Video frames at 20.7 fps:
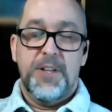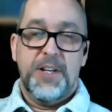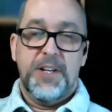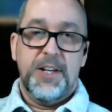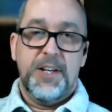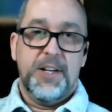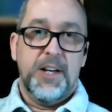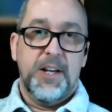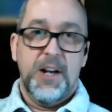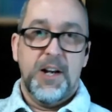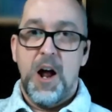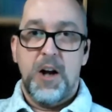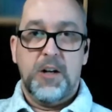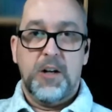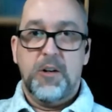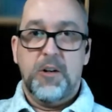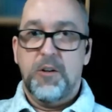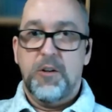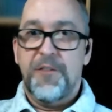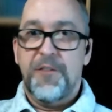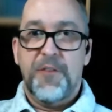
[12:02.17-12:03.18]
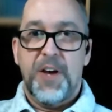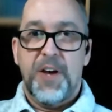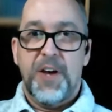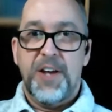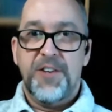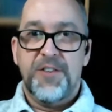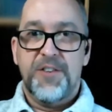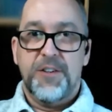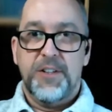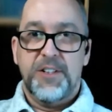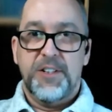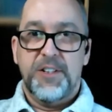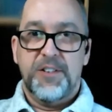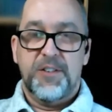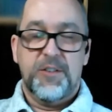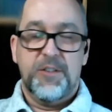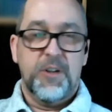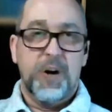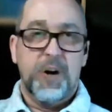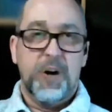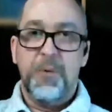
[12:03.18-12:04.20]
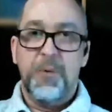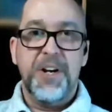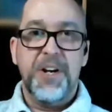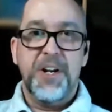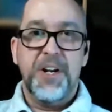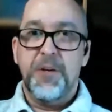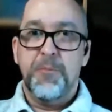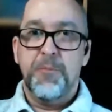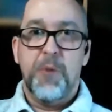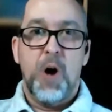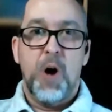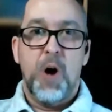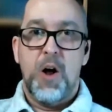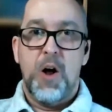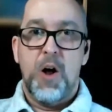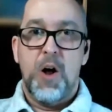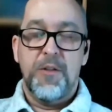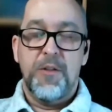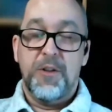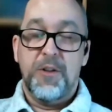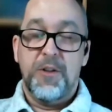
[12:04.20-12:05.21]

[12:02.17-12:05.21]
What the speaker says: the canonical evangelists are reading Paul.